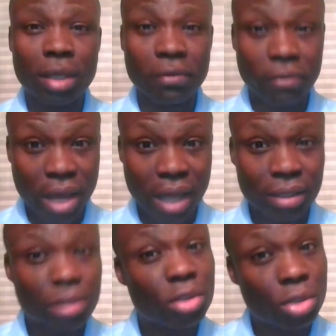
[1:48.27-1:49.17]
In
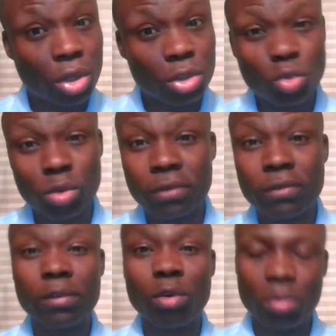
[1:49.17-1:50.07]
fact, salt will
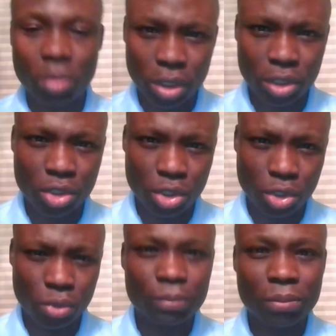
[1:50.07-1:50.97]
flow money to
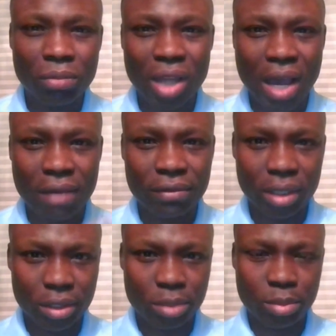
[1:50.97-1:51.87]
you after
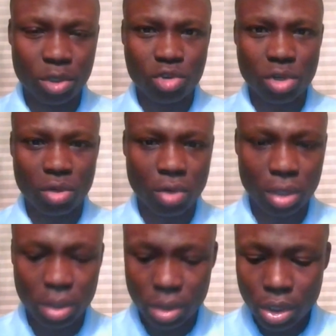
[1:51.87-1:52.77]
the spiritual work.
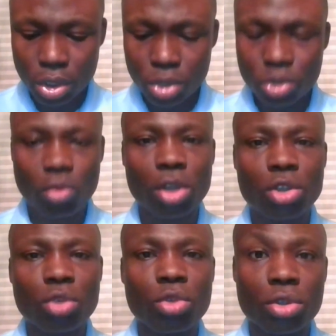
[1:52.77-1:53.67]
So
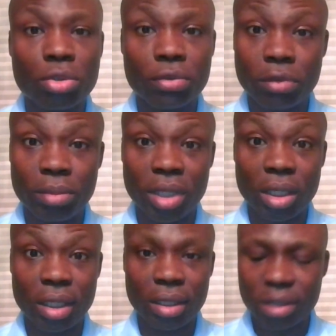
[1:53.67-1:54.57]
what you would do for me
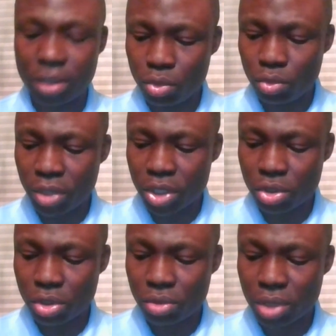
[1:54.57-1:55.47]
is you make
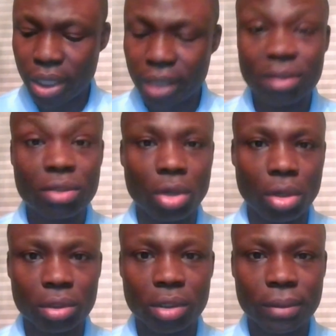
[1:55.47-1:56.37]
sure you get
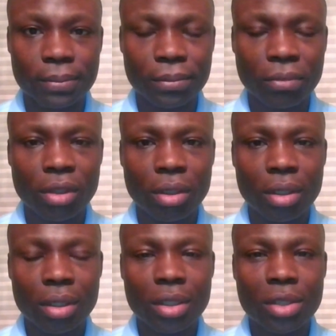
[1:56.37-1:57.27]
salt
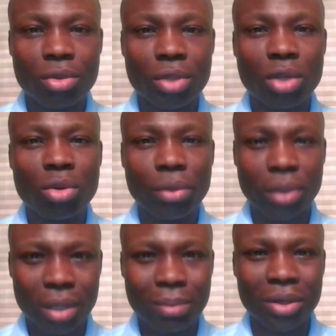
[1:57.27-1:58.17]
so the good
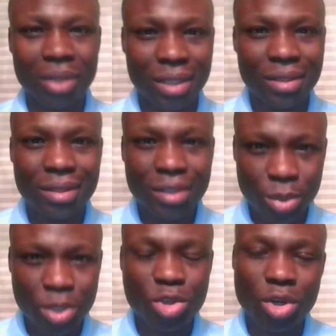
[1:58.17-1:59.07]
thing about this
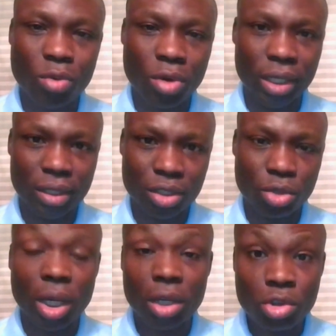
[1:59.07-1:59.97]
spiritual work is you
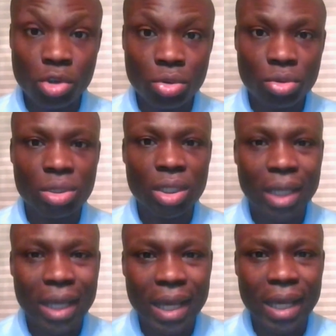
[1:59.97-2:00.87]
can use
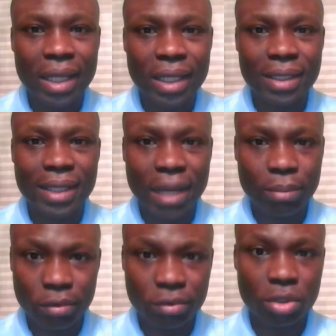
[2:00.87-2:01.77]
any type
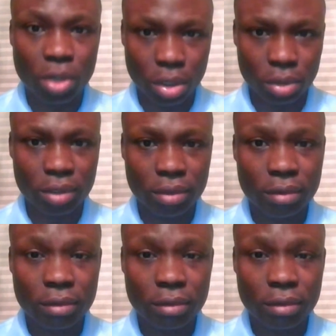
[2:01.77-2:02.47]
of salt